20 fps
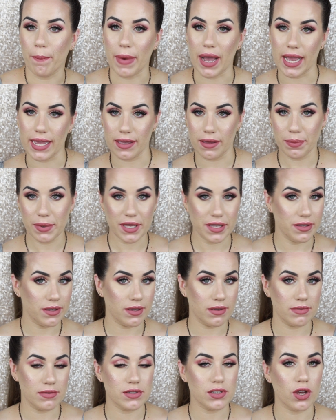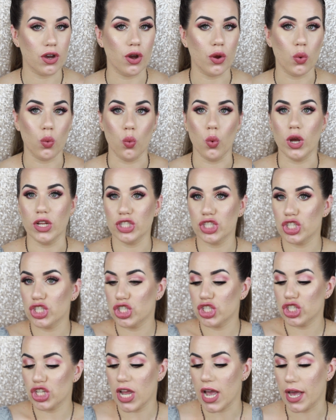my opinions on what
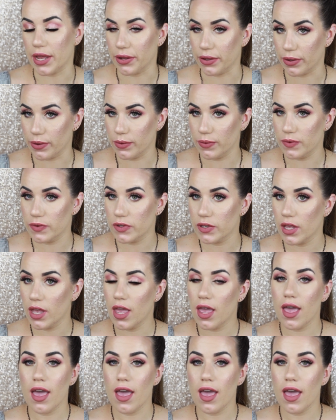shadows